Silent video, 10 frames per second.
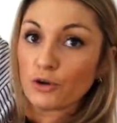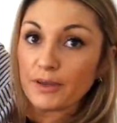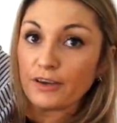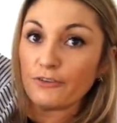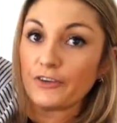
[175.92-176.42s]
Tommy
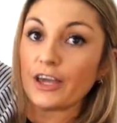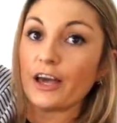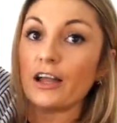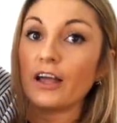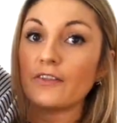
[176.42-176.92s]
Hilfiger,
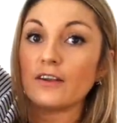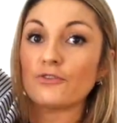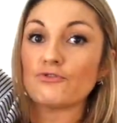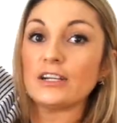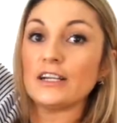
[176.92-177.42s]
I like that
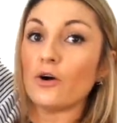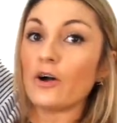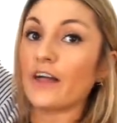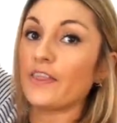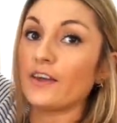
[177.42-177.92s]
it's really
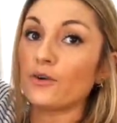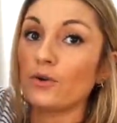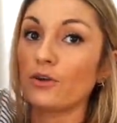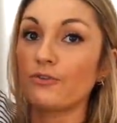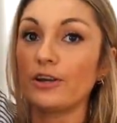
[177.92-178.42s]
long. I think it'll
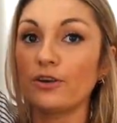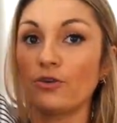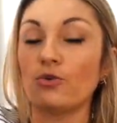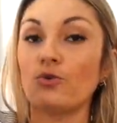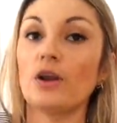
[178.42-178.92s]
look really
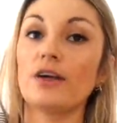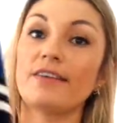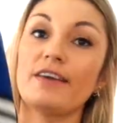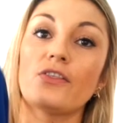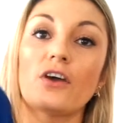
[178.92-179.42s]
cool
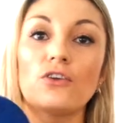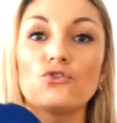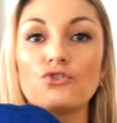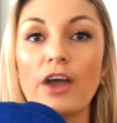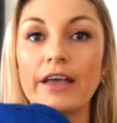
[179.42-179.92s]
as either a
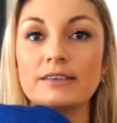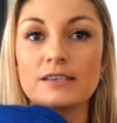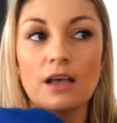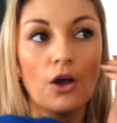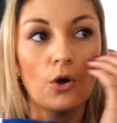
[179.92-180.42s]

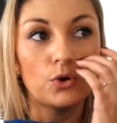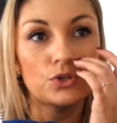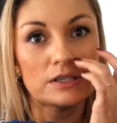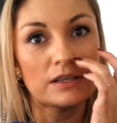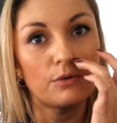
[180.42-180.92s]
dress or
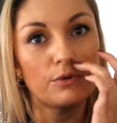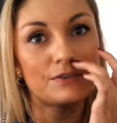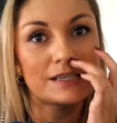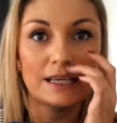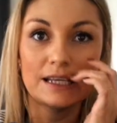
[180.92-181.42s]
just like
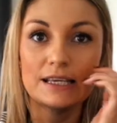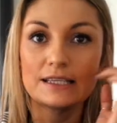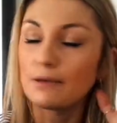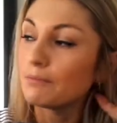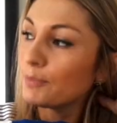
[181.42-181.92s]
with
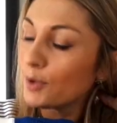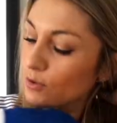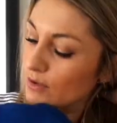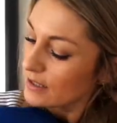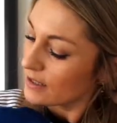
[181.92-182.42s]
skinnies and
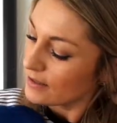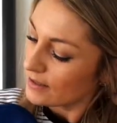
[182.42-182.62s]
boots.